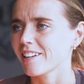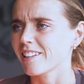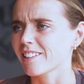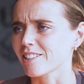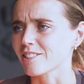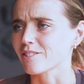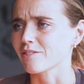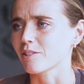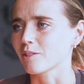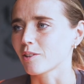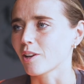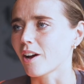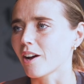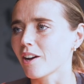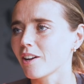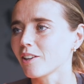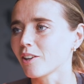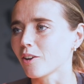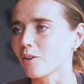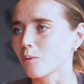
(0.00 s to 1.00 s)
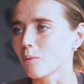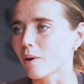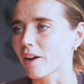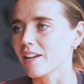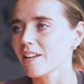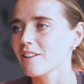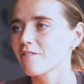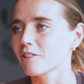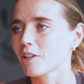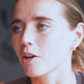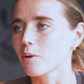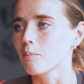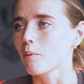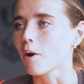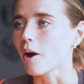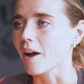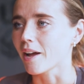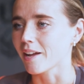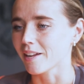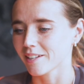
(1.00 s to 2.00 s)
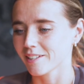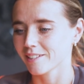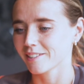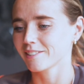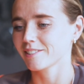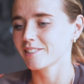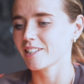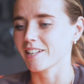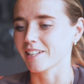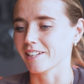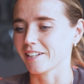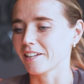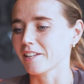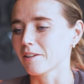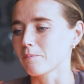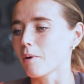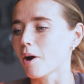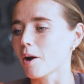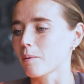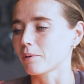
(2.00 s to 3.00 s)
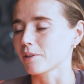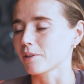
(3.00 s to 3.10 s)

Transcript: It does feel like a long way, even though my, technically my